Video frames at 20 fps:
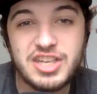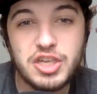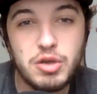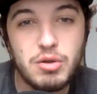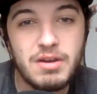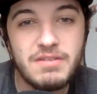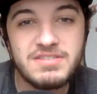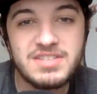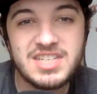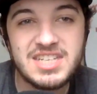a
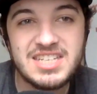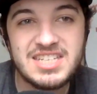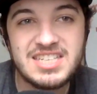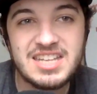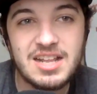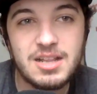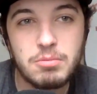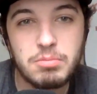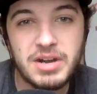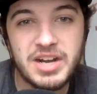UFC
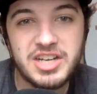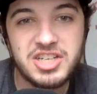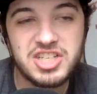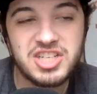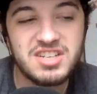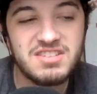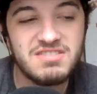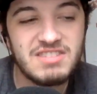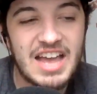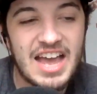
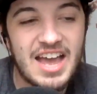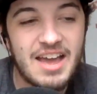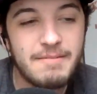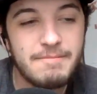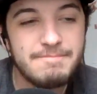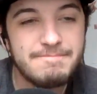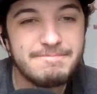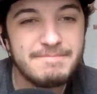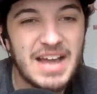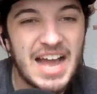celebration
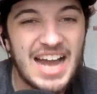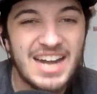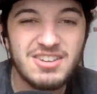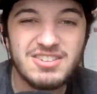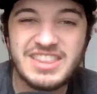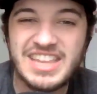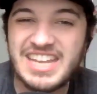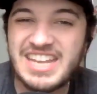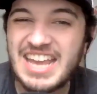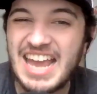that I
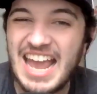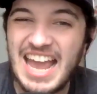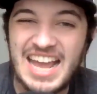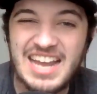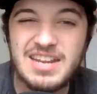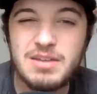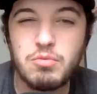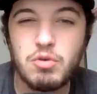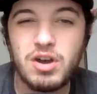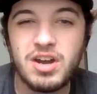don't think
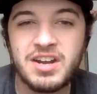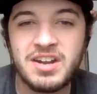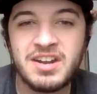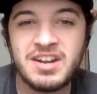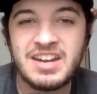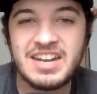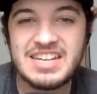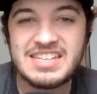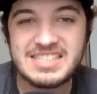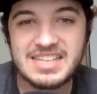
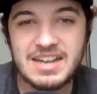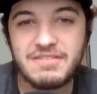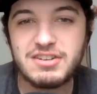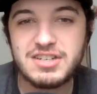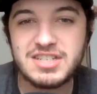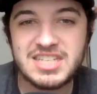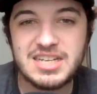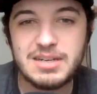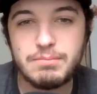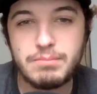anyone has
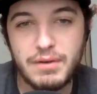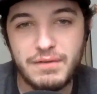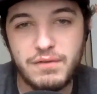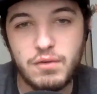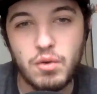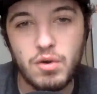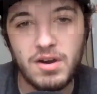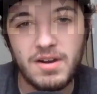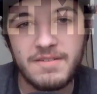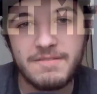ever seen
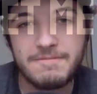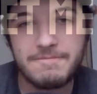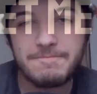before.